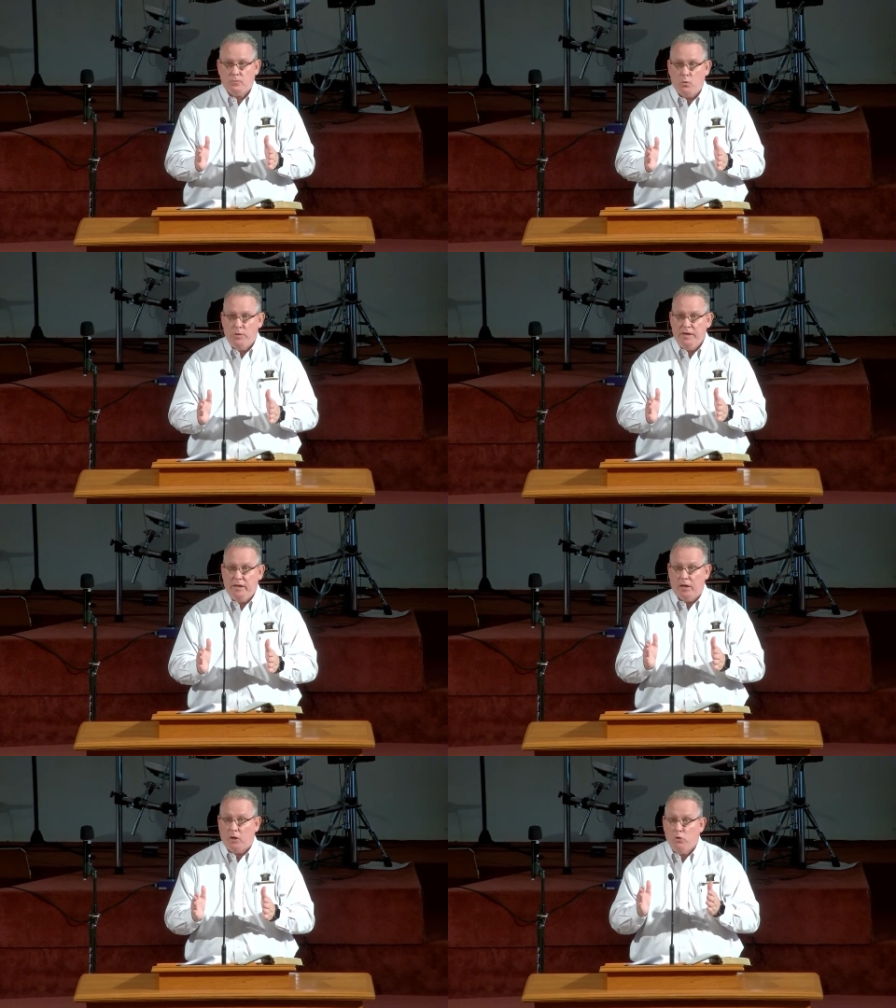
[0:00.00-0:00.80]
when He
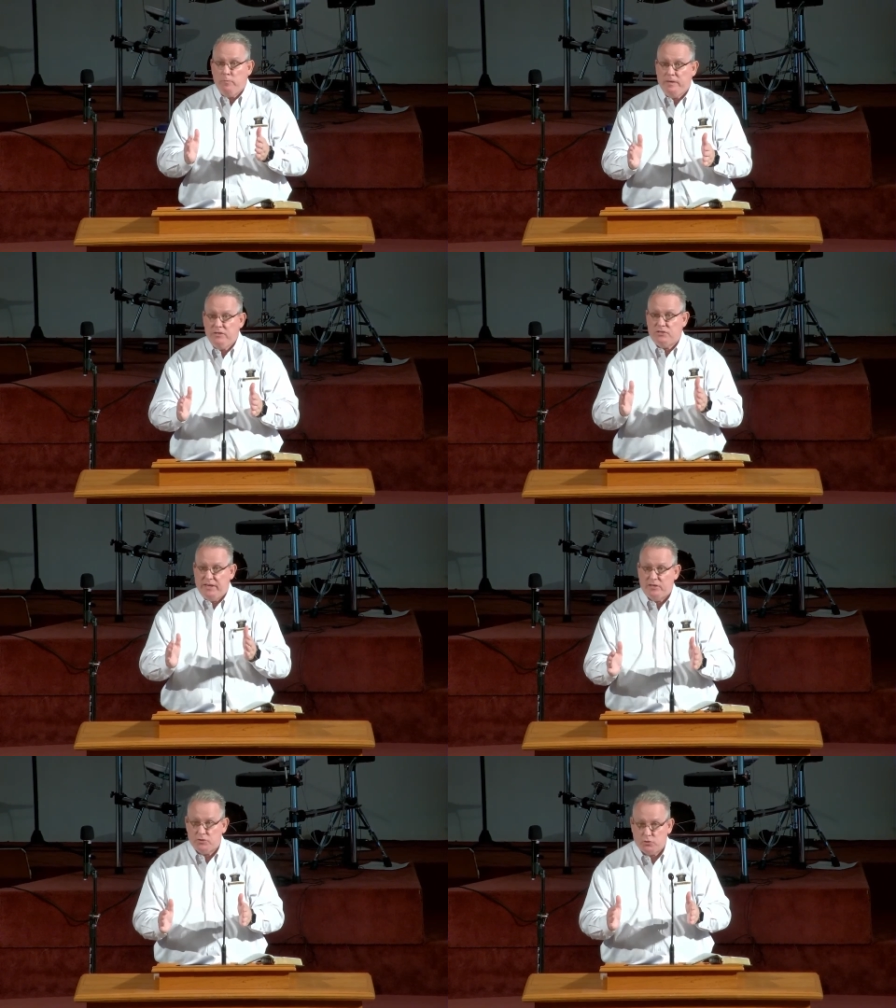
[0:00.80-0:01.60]
illumines
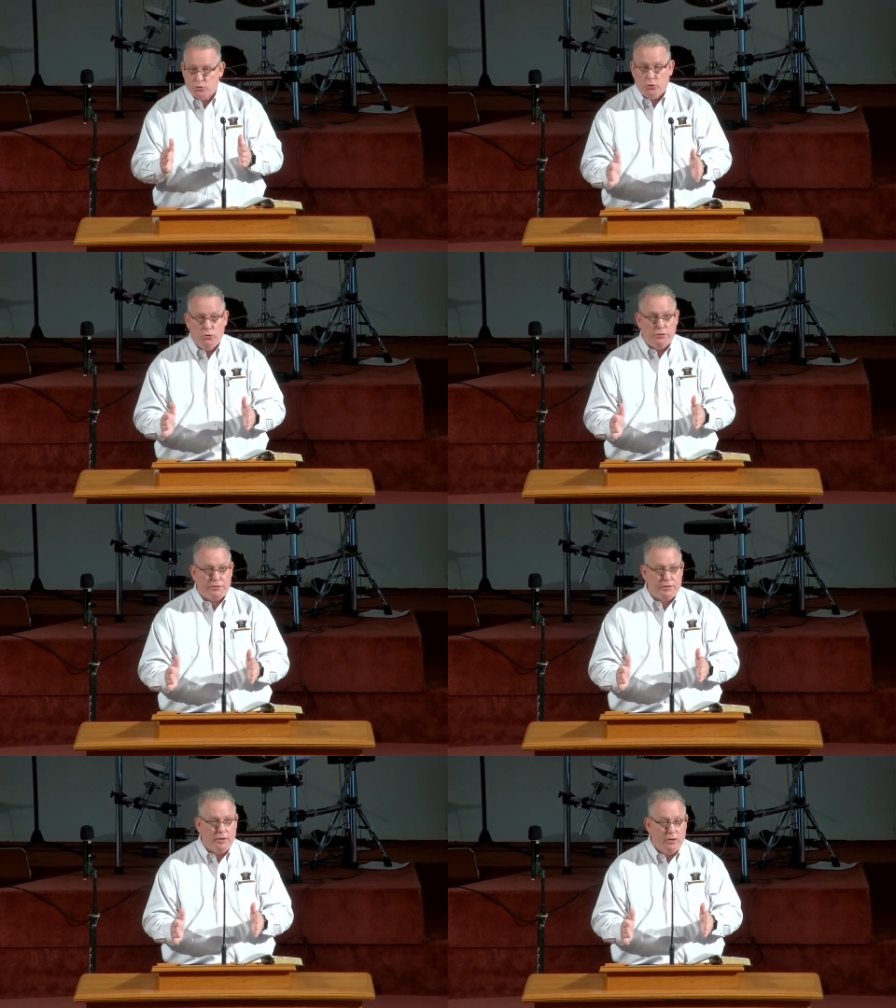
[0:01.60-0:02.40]
His truth
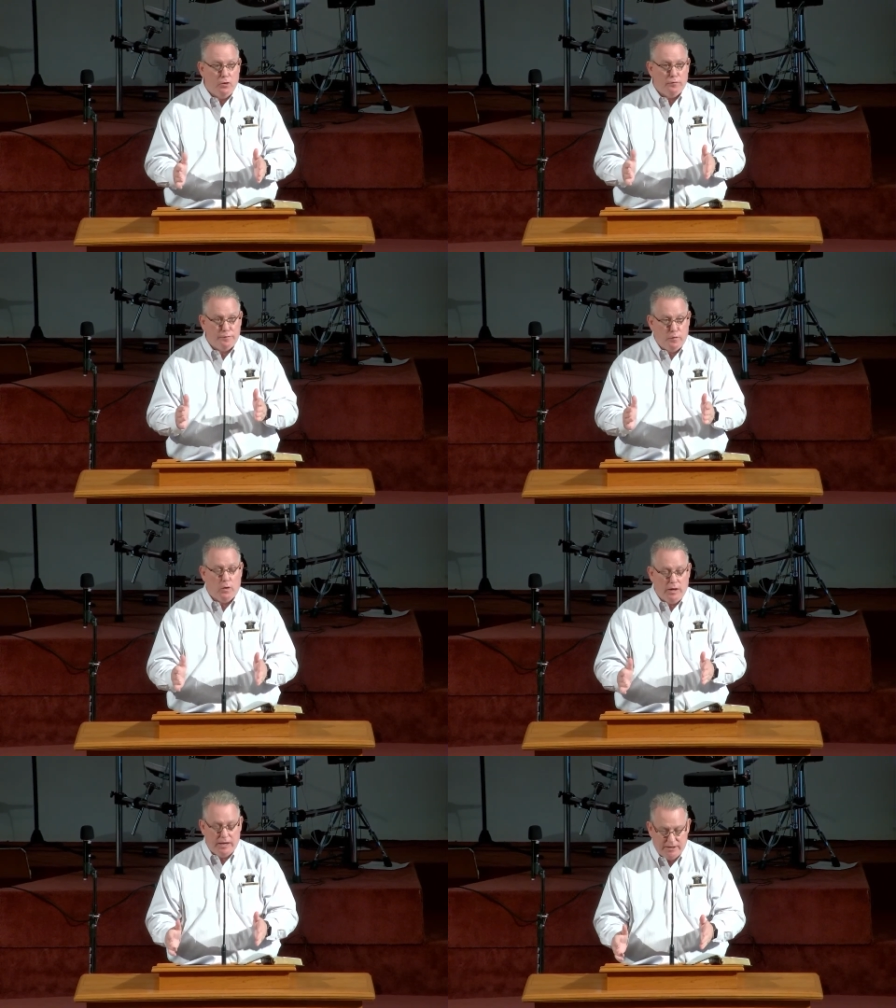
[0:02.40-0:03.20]

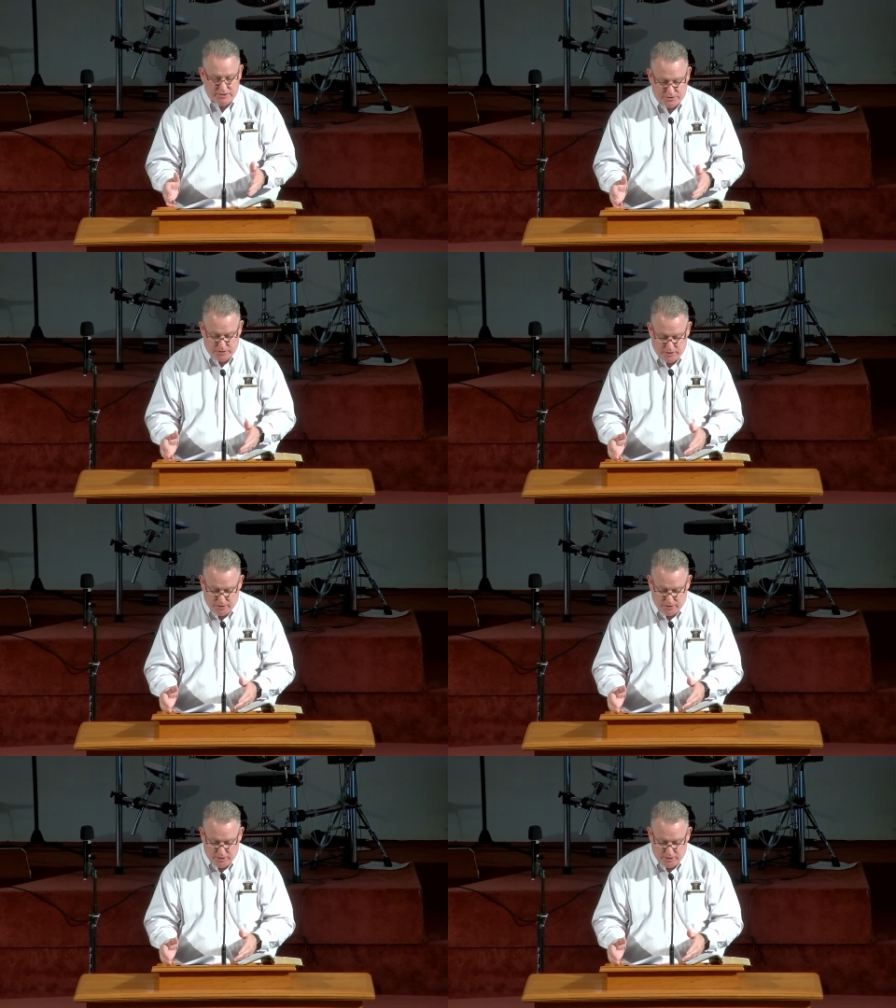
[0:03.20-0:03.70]
for us